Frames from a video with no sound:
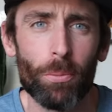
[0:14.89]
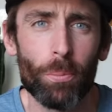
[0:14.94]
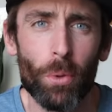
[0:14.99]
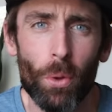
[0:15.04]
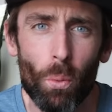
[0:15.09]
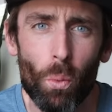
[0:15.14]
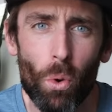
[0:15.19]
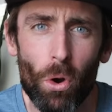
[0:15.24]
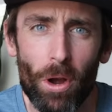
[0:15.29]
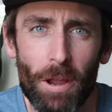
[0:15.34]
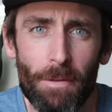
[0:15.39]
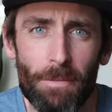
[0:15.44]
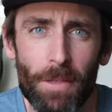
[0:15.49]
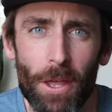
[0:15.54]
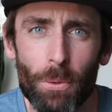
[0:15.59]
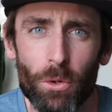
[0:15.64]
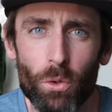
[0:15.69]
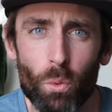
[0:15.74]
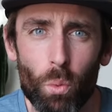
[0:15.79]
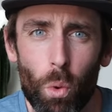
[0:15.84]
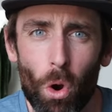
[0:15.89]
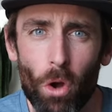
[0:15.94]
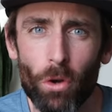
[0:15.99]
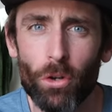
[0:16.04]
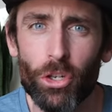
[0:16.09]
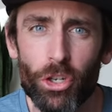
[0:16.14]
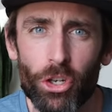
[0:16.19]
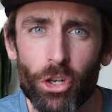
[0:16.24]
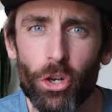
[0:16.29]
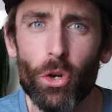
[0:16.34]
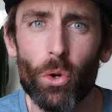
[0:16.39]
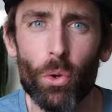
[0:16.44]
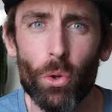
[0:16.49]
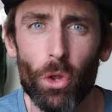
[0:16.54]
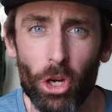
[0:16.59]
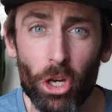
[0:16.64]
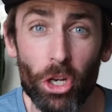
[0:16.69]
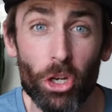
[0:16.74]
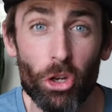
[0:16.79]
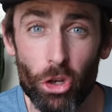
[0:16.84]
But what if there was one shoe
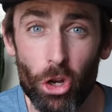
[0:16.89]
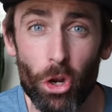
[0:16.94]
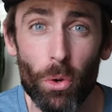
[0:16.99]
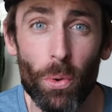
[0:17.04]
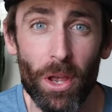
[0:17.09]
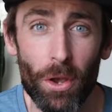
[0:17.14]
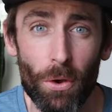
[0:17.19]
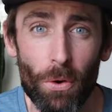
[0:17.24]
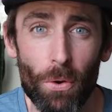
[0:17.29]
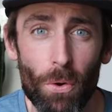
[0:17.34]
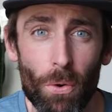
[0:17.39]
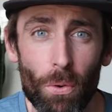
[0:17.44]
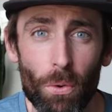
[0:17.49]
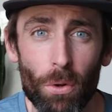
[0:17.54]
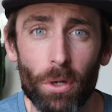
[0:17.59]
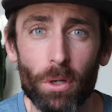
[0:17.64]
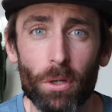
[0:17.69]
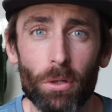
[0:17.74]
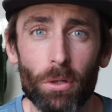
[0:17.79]
that could do it all?